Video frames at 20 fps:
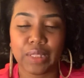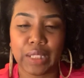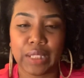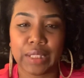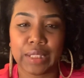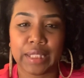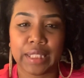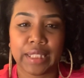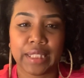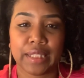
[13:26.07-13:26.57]

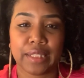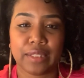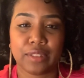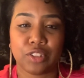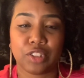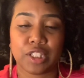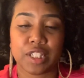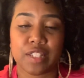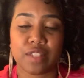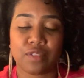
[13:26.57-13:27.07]
Again,
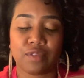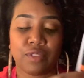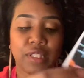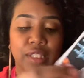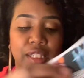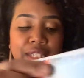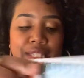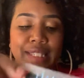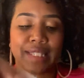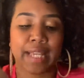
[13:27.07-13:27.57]
just
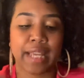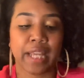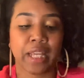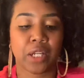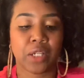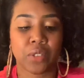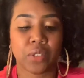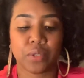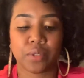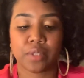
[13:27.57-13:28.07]
really
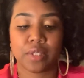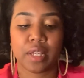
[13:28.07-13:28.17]
down.